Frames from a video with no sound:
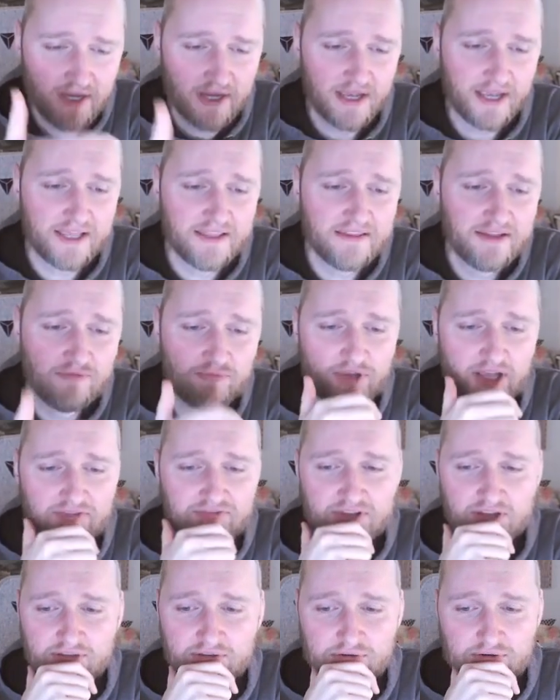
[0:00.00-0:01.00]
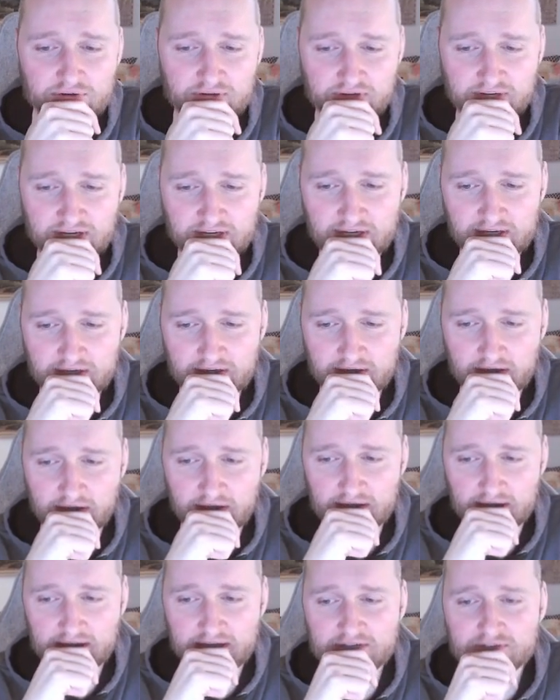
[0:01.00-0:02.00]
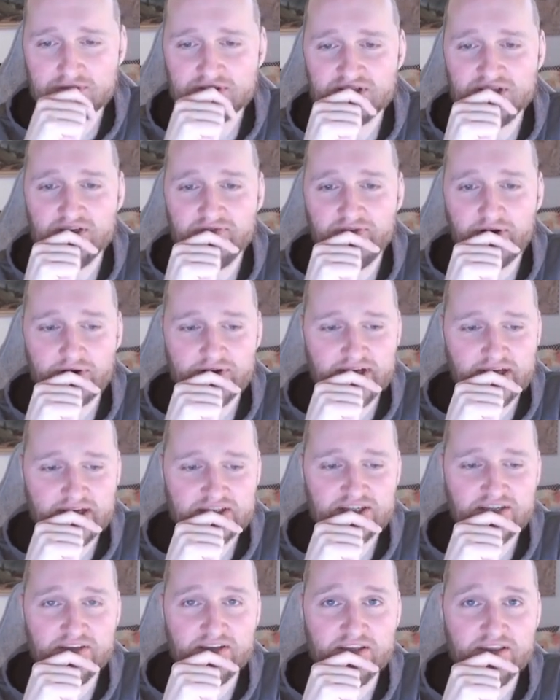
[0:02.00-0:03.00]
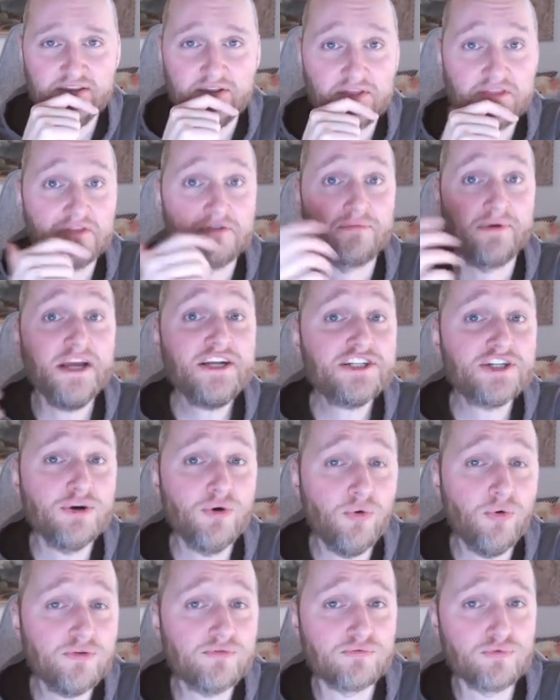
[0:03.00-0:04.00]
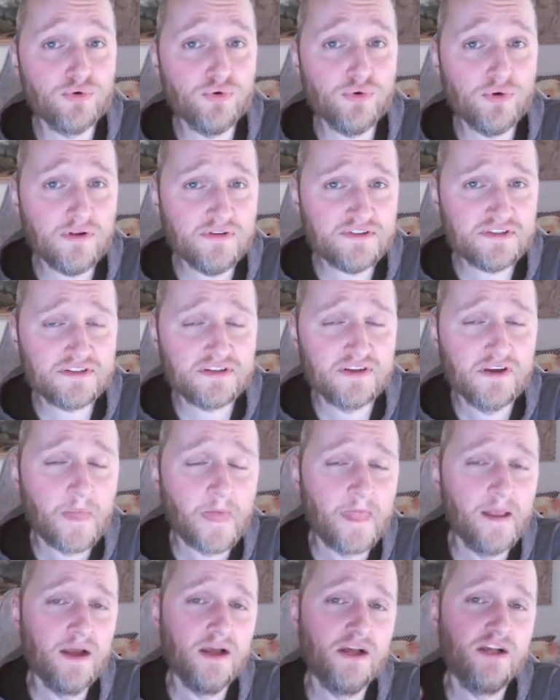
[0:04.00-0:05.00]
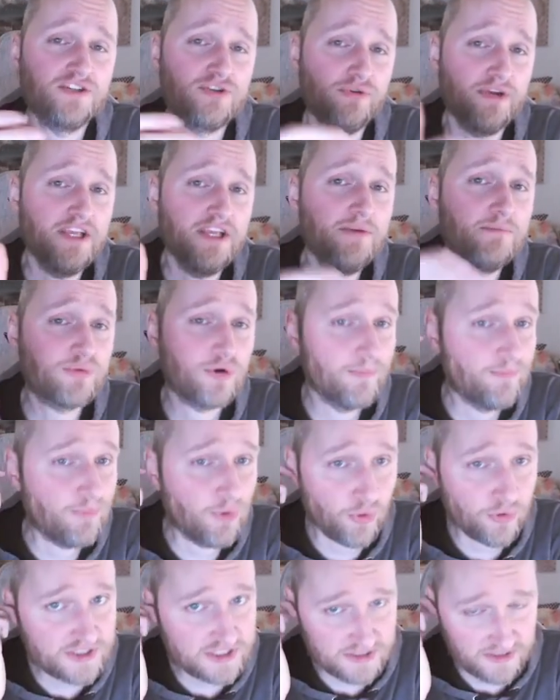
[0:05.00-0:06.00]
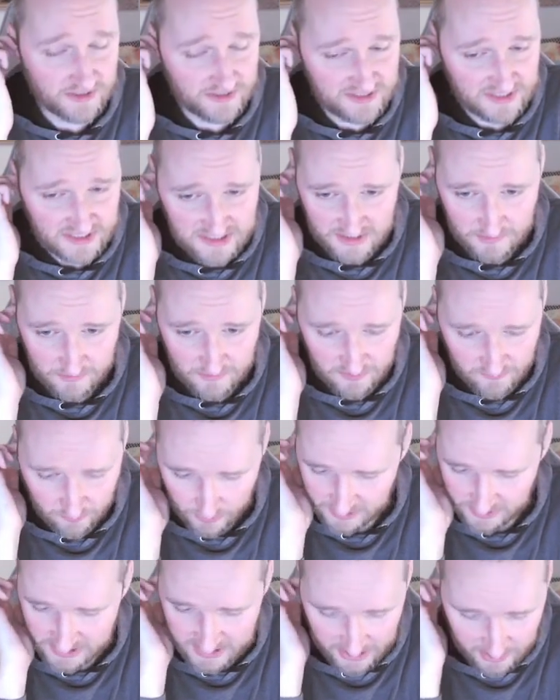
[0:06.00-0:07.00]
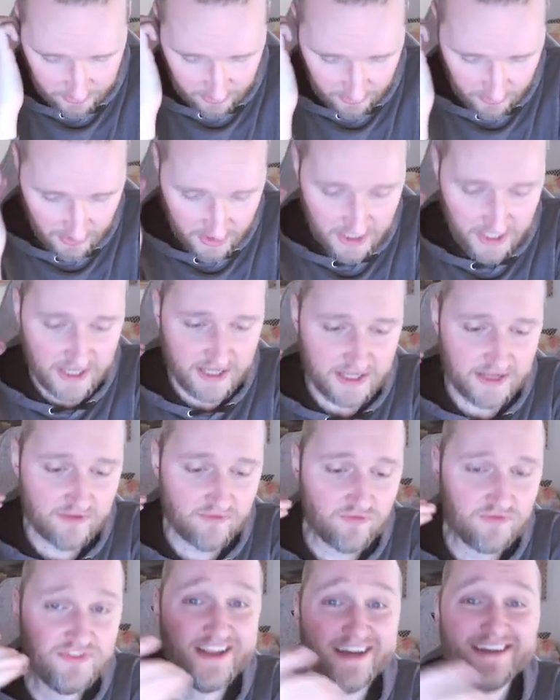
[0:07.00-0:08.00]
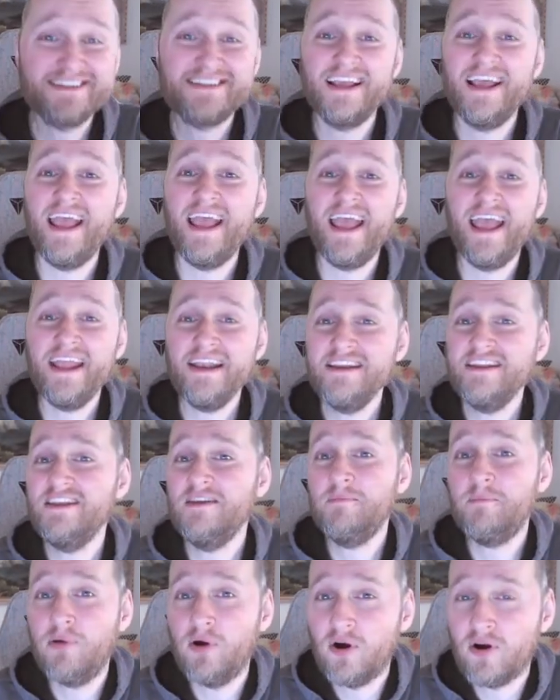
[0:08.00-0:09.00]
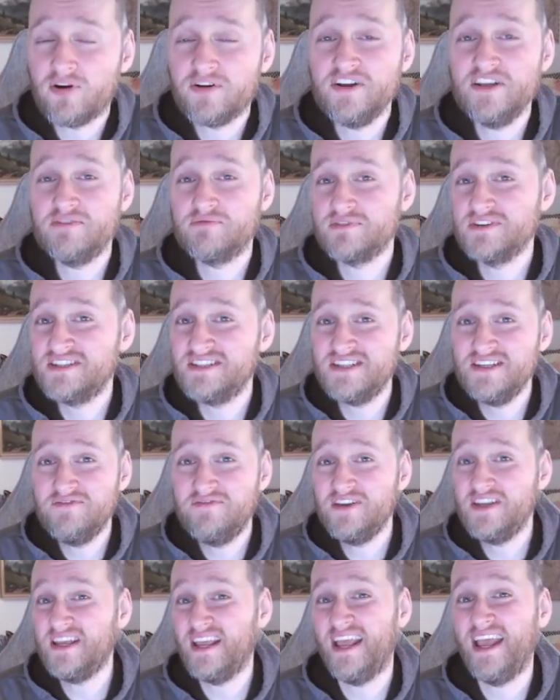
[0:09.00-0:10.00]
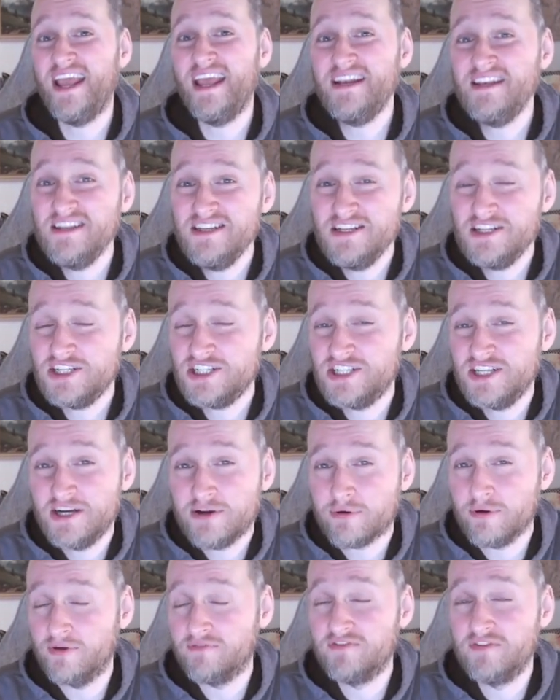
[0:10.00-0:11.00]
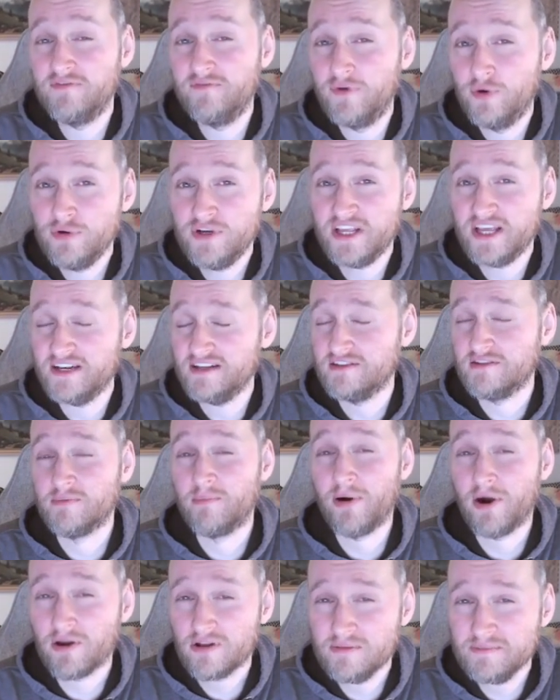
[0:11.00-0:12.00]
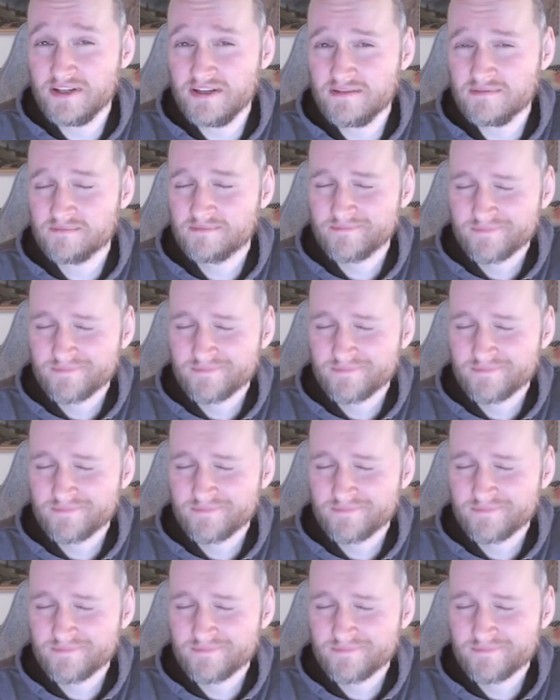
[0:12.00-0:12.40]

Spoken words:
And then we have another interesting variation in the threshold rules. So in proportional systems, for example, does any party receiving any share of the vote get into parliament?